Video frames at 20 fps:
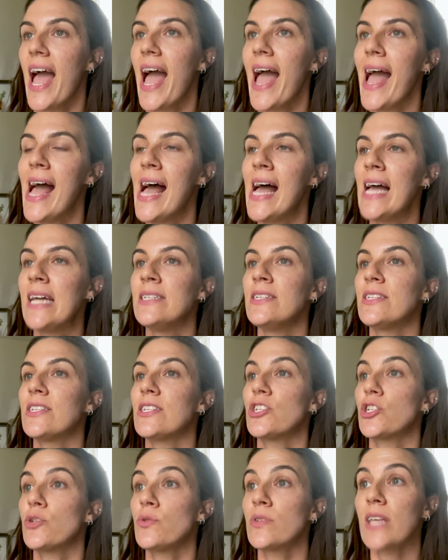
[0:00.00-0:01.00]
And
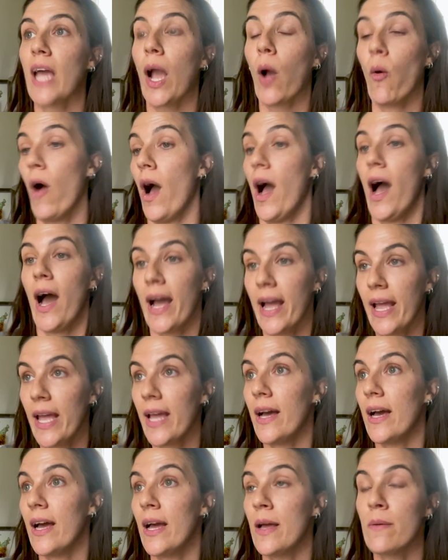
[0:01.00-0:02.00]
she was like, well,
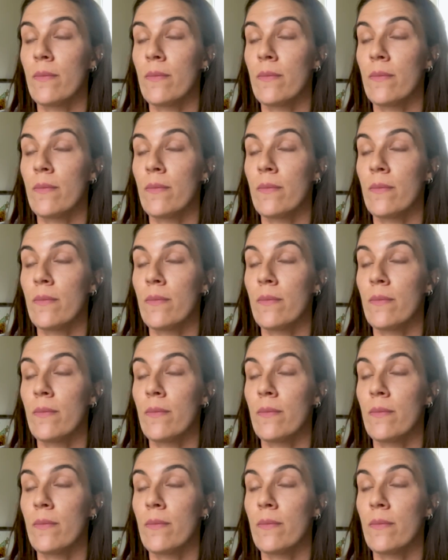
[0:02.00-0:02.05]
I